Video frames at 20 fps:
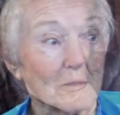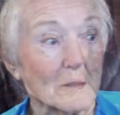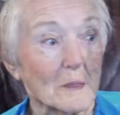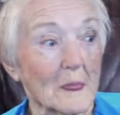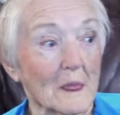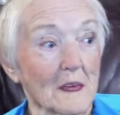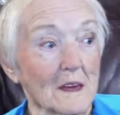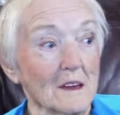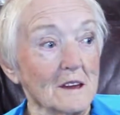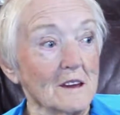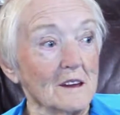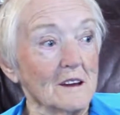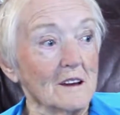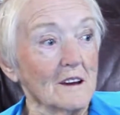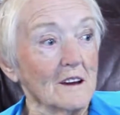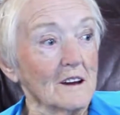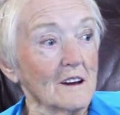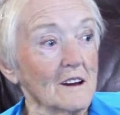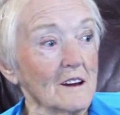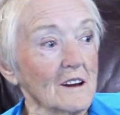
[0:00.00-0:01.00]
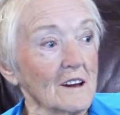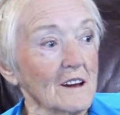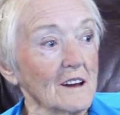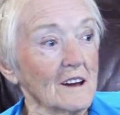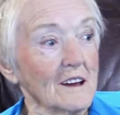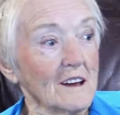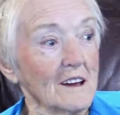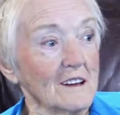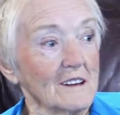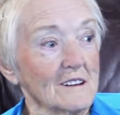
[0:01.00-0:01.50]
We're here with Fontella
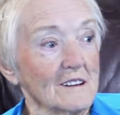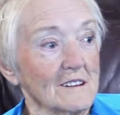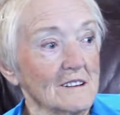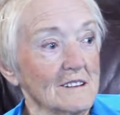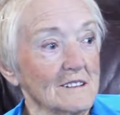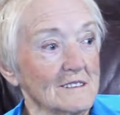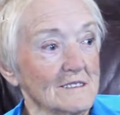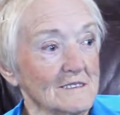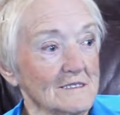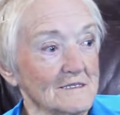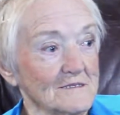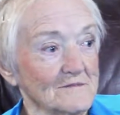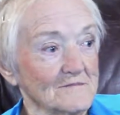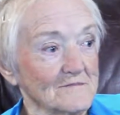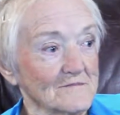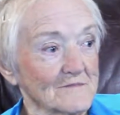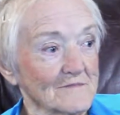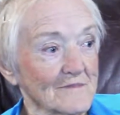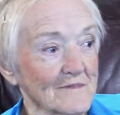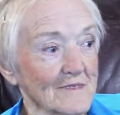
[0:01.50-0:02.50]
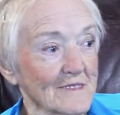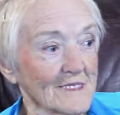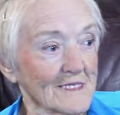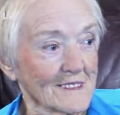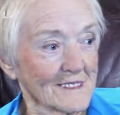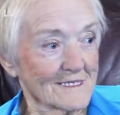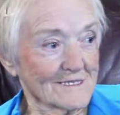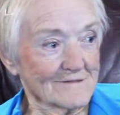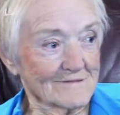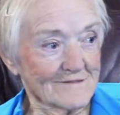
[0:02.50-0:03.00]
Sweet. We'd like to
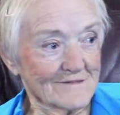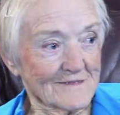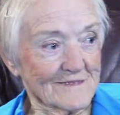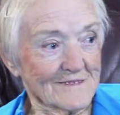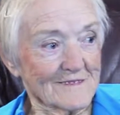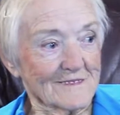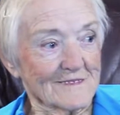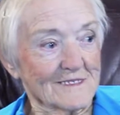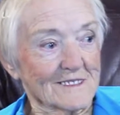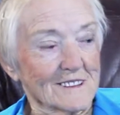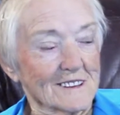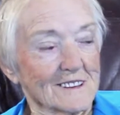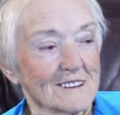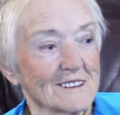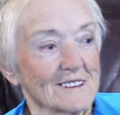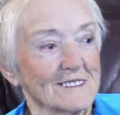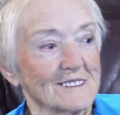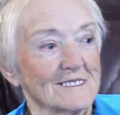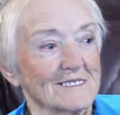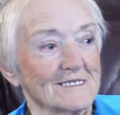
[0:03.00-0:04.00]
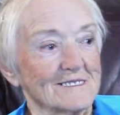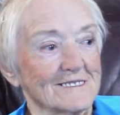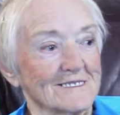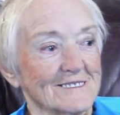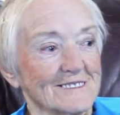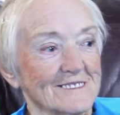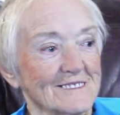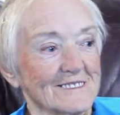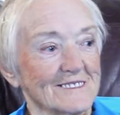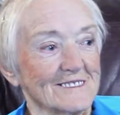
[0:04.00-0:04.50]
interview her, ask
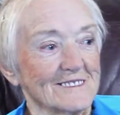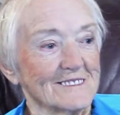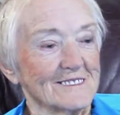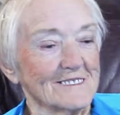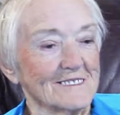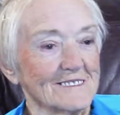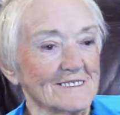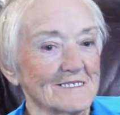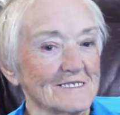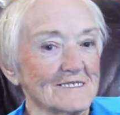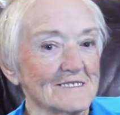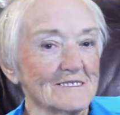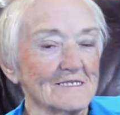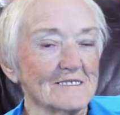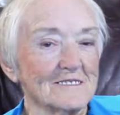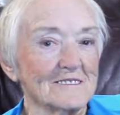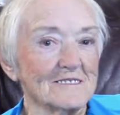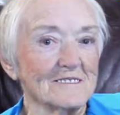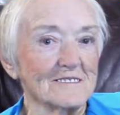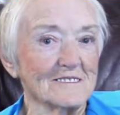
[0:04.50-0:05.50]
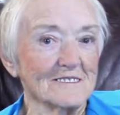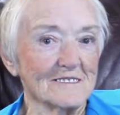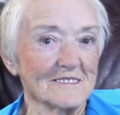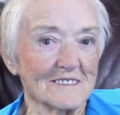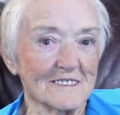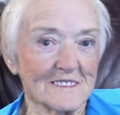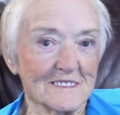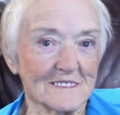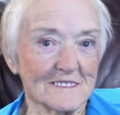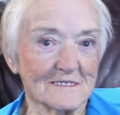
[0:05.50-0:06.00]
her some questions about her life.
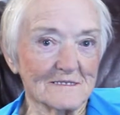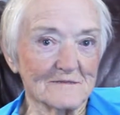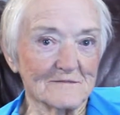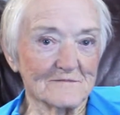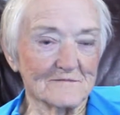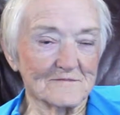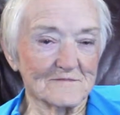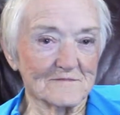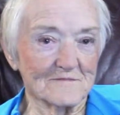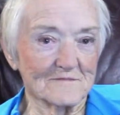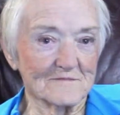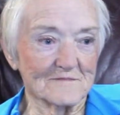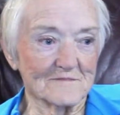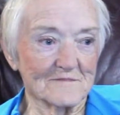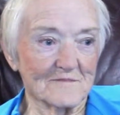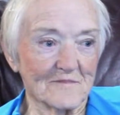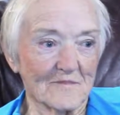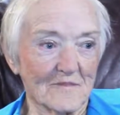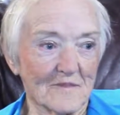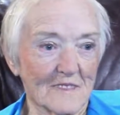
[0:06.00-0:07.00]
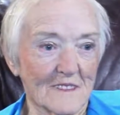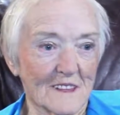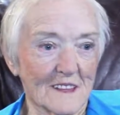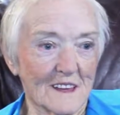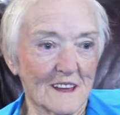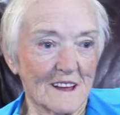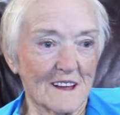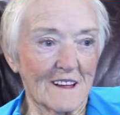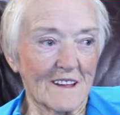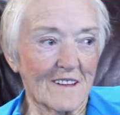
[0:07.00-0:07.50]
So we have some
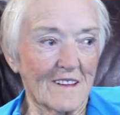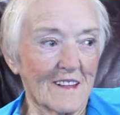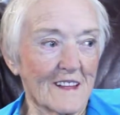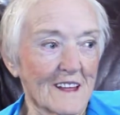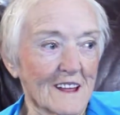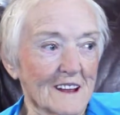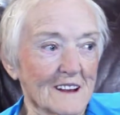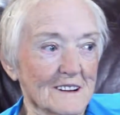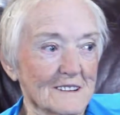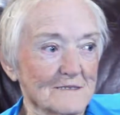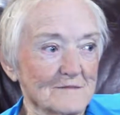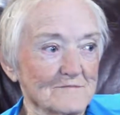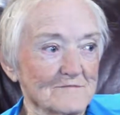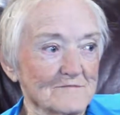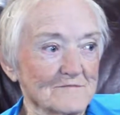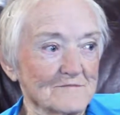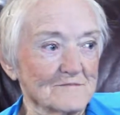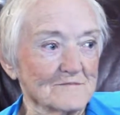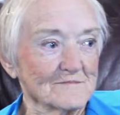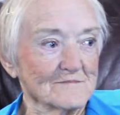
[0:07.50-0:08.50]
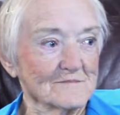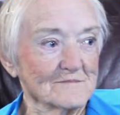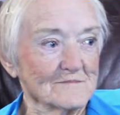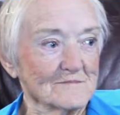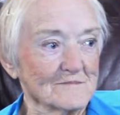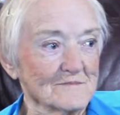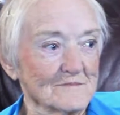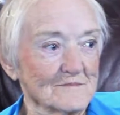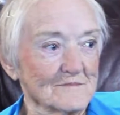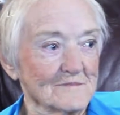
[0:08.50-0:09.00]
memories on
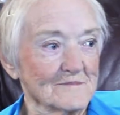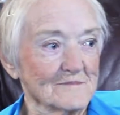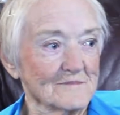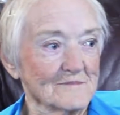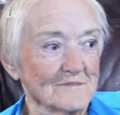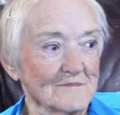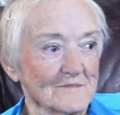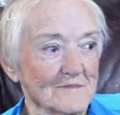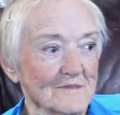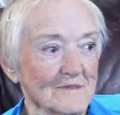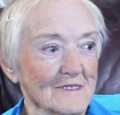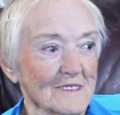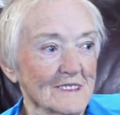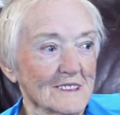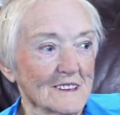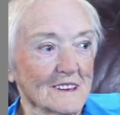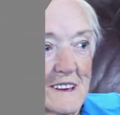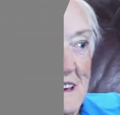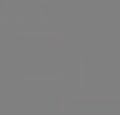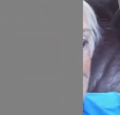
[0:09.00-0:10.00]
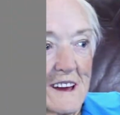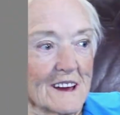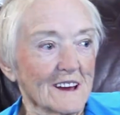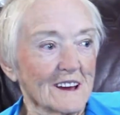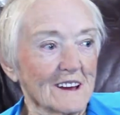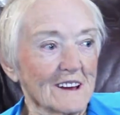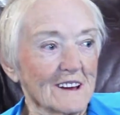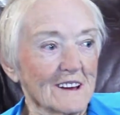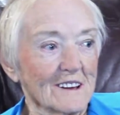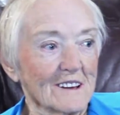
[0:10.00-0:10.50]
tape. Mom, why
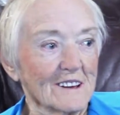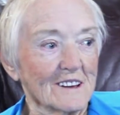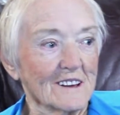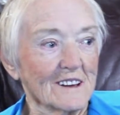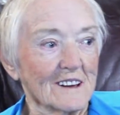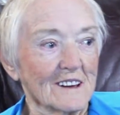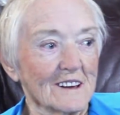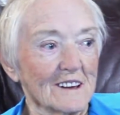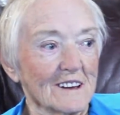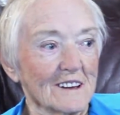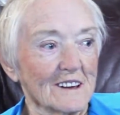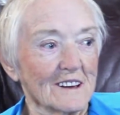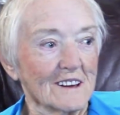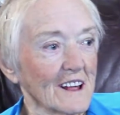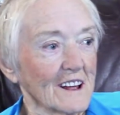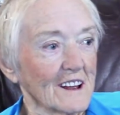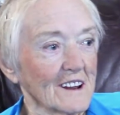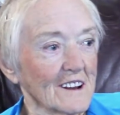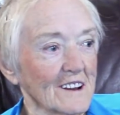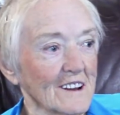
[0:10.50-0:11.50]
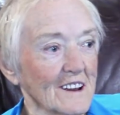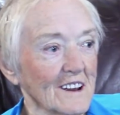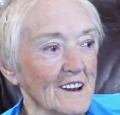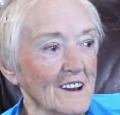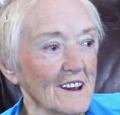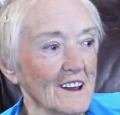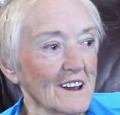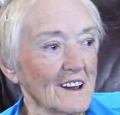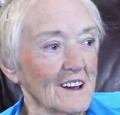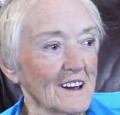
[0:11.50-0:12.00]
don't you tell us full
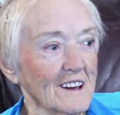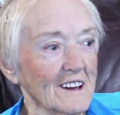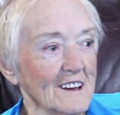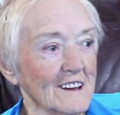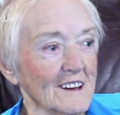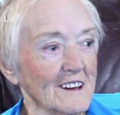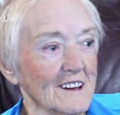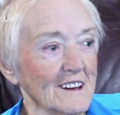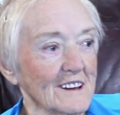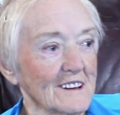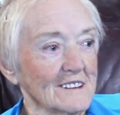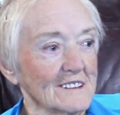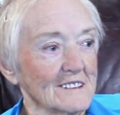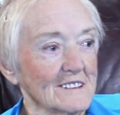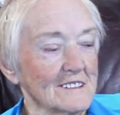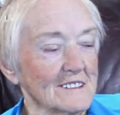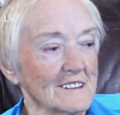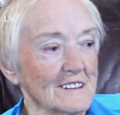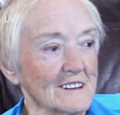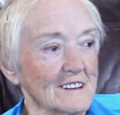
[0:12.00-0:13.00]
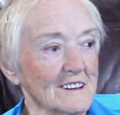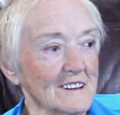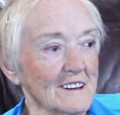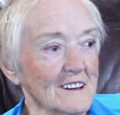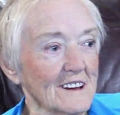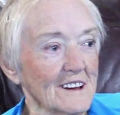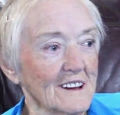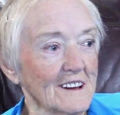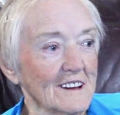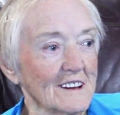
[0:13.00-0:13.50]
name,
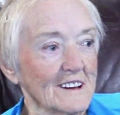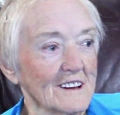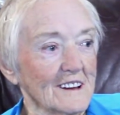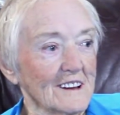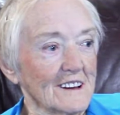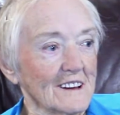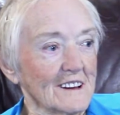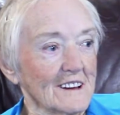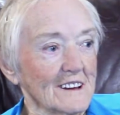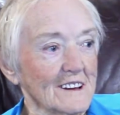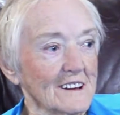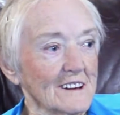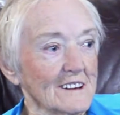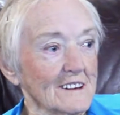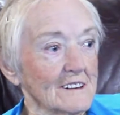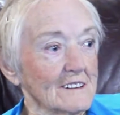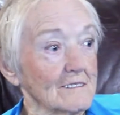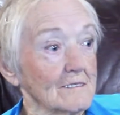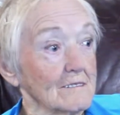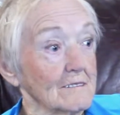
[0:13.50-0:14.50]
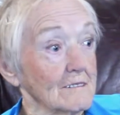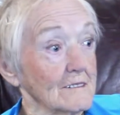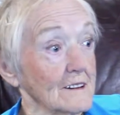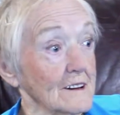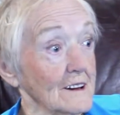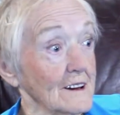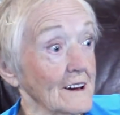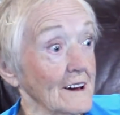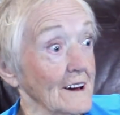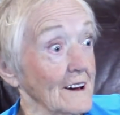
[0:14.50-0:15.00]
social, just kidding,
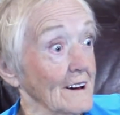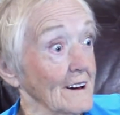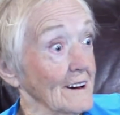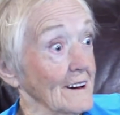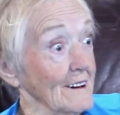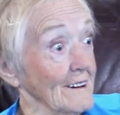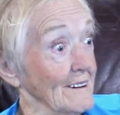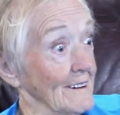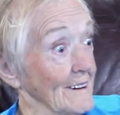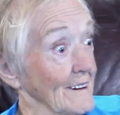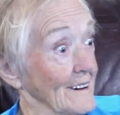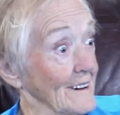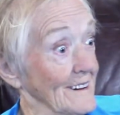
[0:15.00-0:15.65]
not your social.